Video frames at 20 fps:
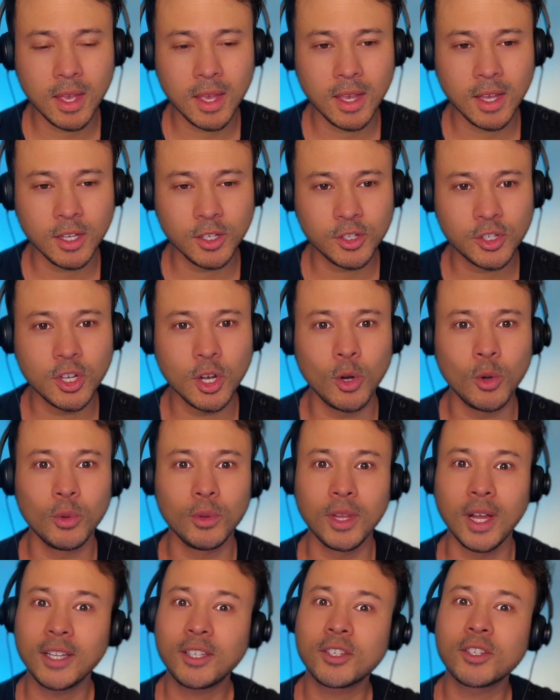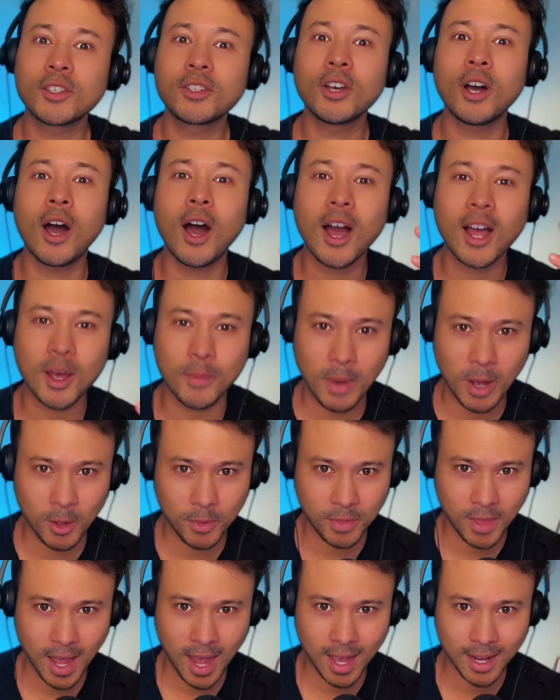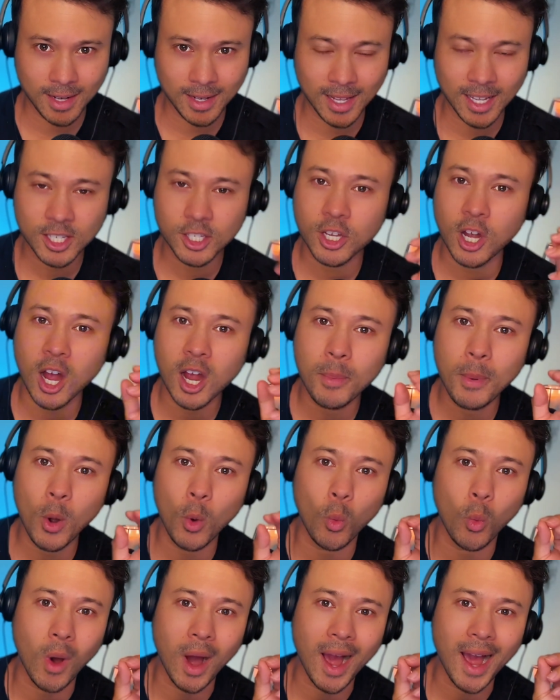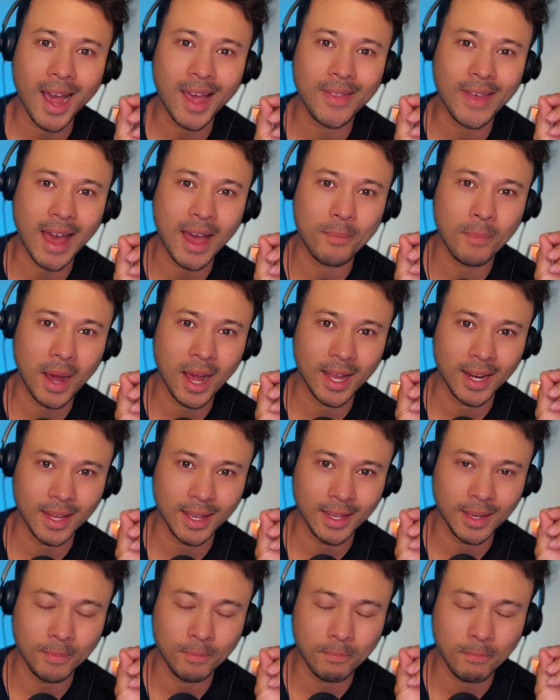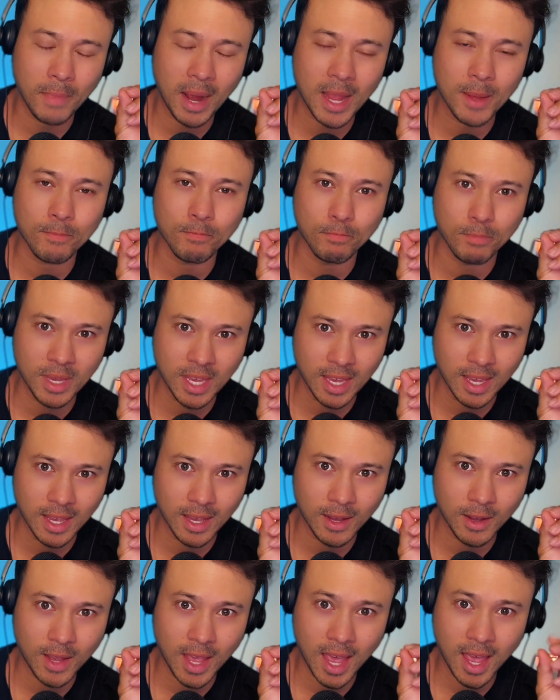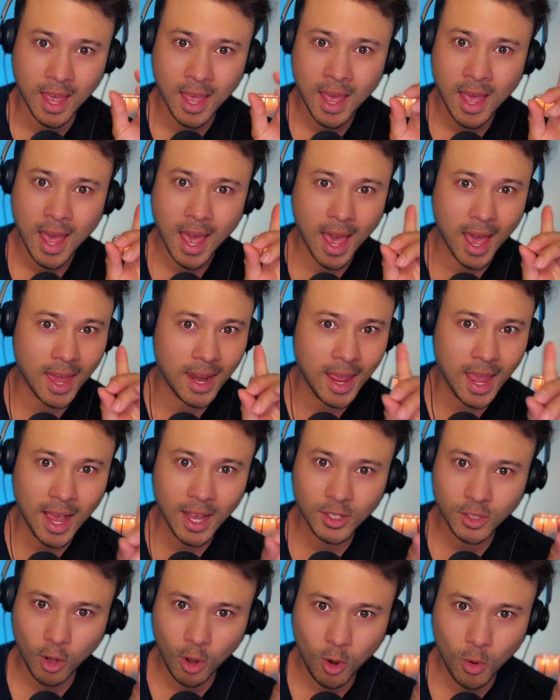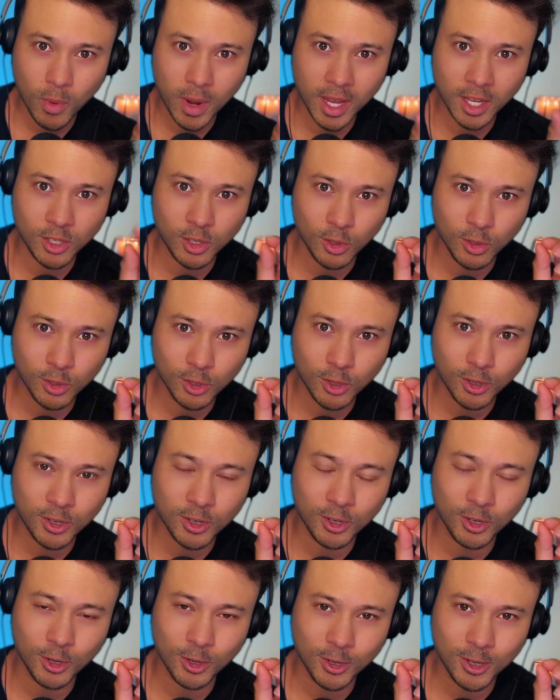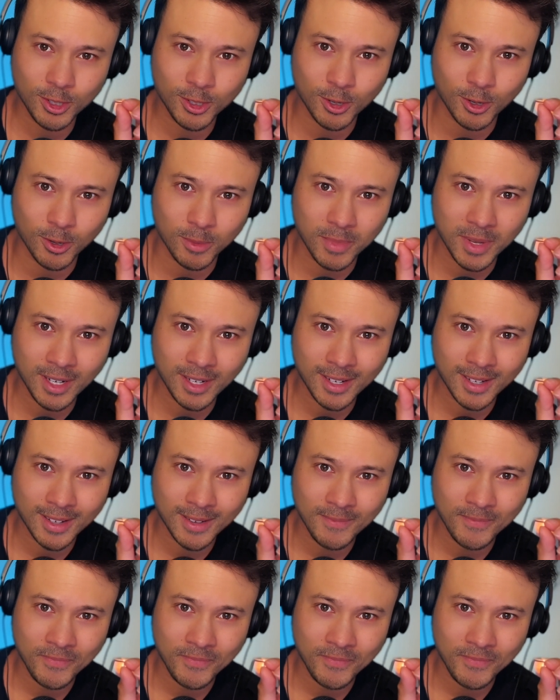So let's talk about that. Let's talk about why that might be, okay? And as always, use your discernment.